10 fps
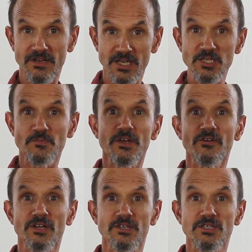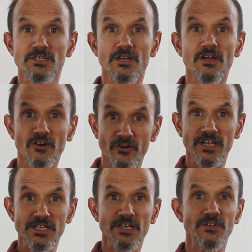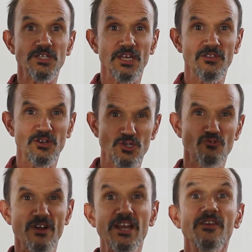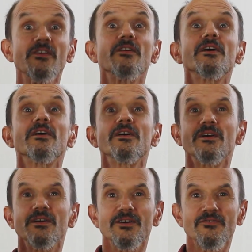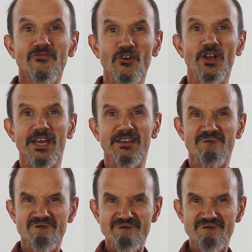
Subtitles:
experience creativity that is already fully